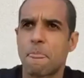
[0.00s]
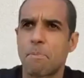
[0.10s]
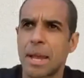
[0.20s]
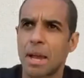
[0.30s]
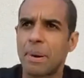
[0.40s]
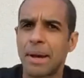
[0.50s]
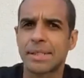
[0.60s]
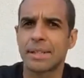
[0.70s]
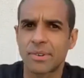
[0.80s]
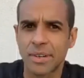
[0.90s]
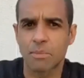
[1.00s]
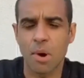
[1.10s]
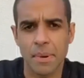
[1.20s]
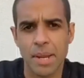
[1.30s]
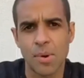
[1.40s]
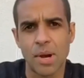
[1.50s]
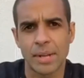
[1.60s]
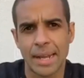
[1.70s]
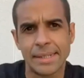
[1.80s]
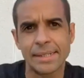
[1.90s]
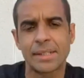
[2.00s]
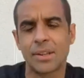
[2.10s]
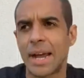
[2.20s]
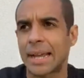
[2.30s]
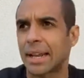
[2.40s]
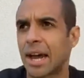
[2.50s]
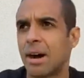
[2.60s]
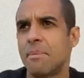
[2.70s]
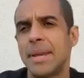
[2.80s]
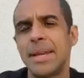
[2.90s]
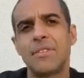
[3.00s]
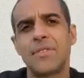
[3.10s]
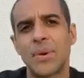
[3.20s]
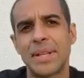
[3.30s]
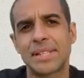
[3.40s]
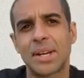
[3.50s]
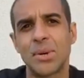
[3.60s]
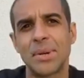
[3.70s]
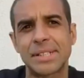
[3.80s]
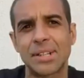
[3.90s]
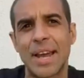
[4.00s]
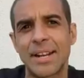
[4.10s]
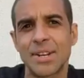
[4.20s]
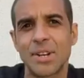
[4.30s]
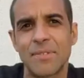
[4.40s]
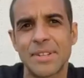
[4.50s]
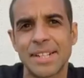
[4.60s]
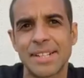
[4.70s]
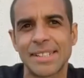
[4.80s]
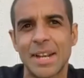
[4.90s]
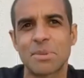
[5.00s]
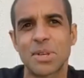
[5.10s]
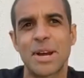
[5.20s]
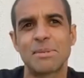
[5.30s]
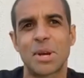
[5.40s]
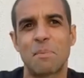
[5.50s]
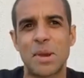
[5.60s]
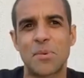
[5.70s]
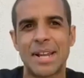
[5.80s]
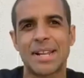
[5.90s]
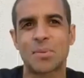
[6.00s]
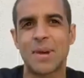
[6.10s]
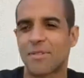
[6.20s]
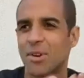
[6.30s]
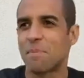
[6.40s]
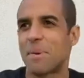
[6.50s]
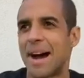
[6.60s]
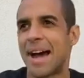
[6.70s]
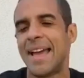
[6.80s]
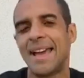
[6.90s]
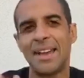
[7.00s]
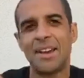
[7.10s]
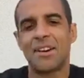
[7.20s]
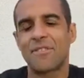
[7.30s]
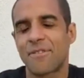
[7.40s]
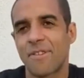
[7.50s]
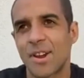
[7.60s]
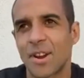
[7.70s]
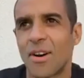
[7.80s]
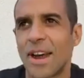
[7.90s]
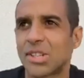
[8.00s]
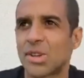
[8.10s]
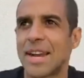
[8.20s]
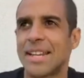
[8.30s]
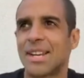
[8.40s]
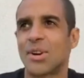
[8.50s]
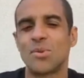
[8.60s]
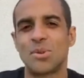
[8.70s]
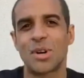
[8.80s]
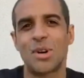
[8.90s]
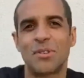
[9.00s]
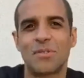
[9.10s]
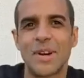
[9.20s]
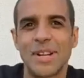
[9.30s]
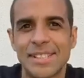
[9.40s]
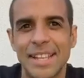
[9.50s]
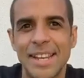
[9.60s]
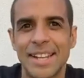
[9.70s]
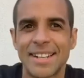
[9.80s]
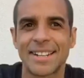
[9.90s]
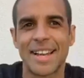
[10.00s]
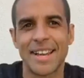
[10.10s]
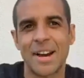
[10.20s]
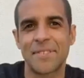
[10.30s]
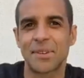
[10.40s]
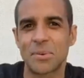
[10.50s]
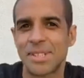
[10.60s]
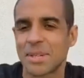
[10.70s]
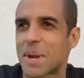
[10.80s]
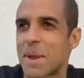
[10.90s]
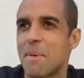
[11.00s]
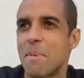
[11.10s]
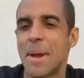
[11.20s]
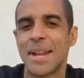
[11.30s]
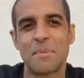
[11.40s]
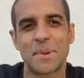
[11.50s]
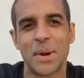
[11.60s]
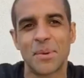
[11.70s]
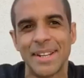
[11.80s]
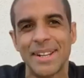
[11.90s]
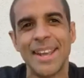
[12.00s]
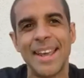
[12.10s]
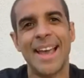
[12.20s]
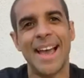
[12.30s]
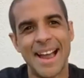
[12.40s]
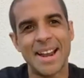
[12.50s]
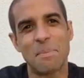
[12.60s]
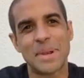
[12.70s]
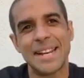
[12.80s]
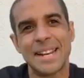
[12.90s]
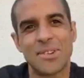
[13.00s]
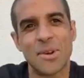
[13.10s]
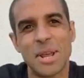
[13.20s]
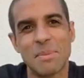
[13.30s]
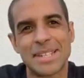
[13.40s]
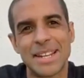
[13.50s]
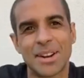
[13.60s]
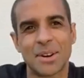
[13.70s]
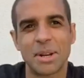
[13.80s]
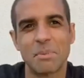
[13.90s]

bigger person within the property world that I'm interviewing. So excited and nervous at the same time. So a big week this week. I've got my free online training course on Thursday, and then the day afterwards I'm keeping the momentum going, and I'll be interviewing him at 10 o'clock in the